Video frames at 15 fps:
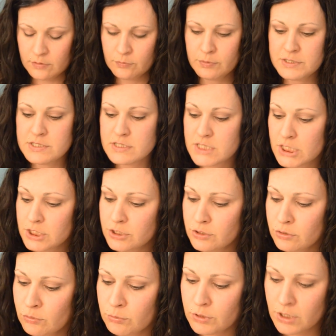which is a
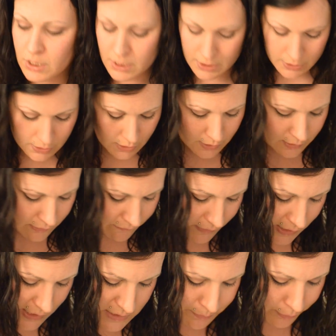new one
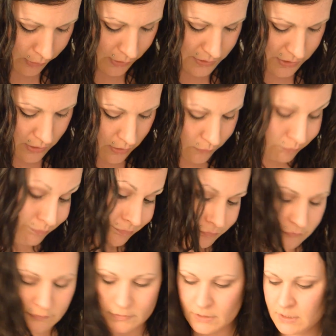that I splurged on.
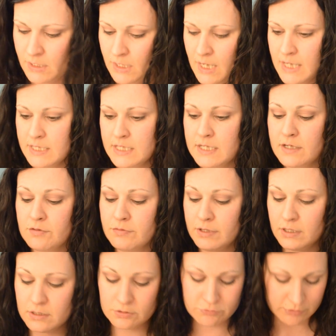I needed a
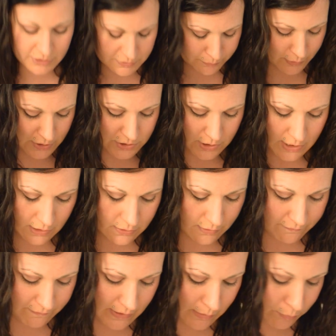really good crease brush and I
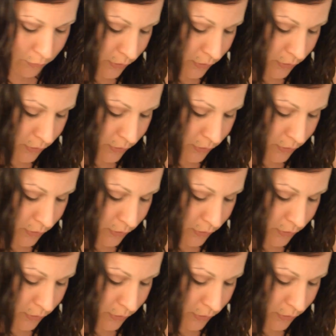couldn't find